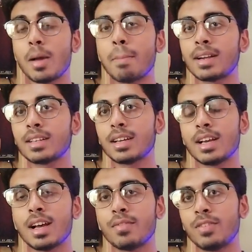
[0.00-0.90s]
But
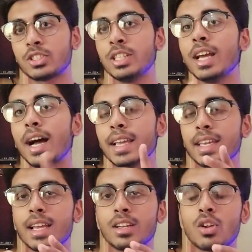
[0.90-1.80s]
firstly, I
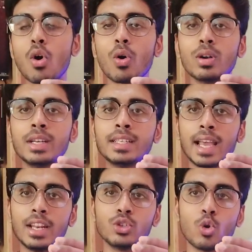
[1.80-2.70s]
can only
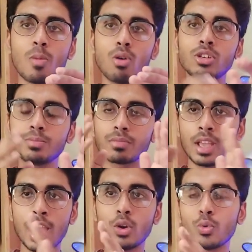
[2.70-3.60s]
telling you about
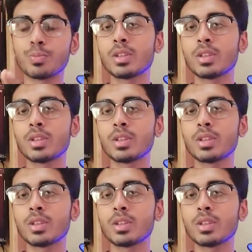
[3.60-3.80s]
hello.